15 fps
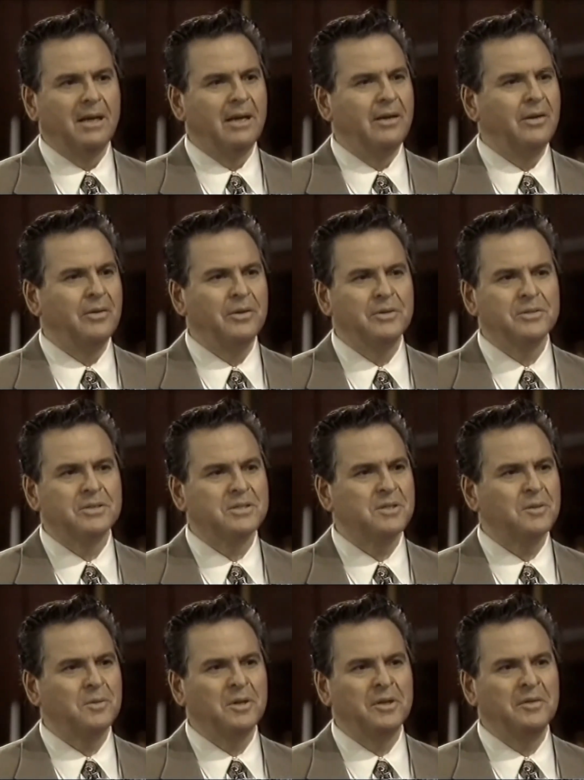I know you
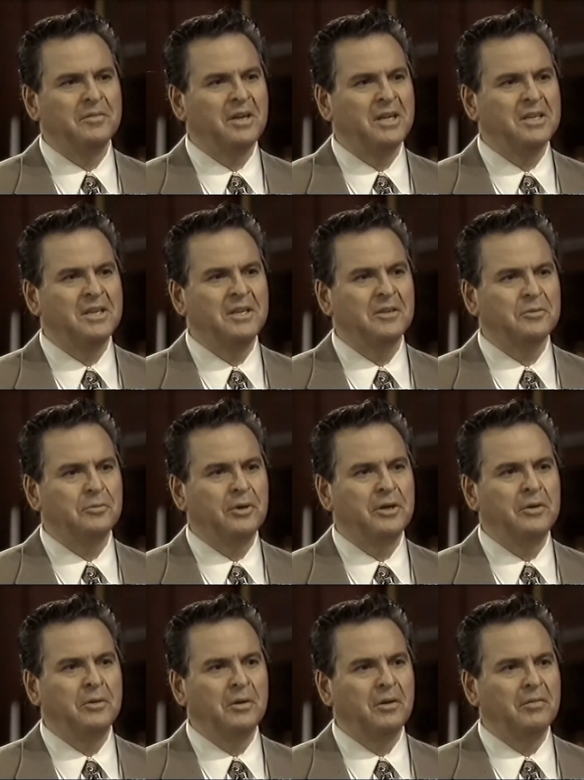so well. You've got guilt
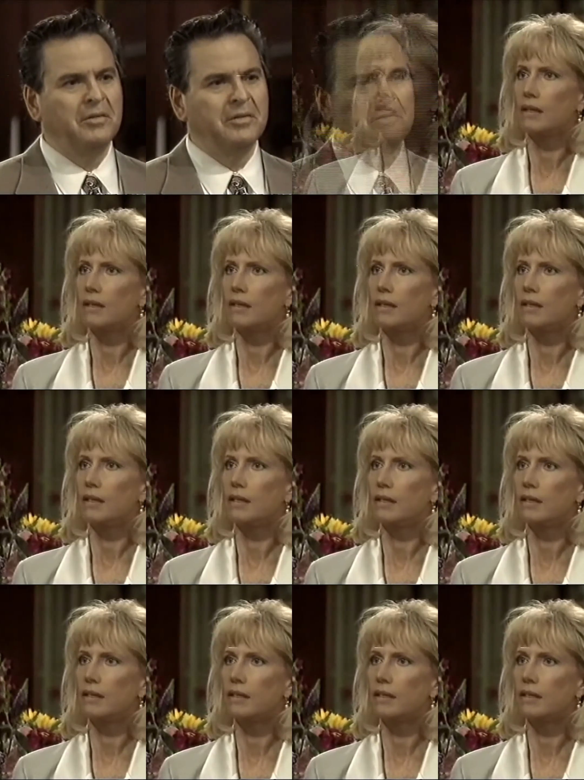written all over your face.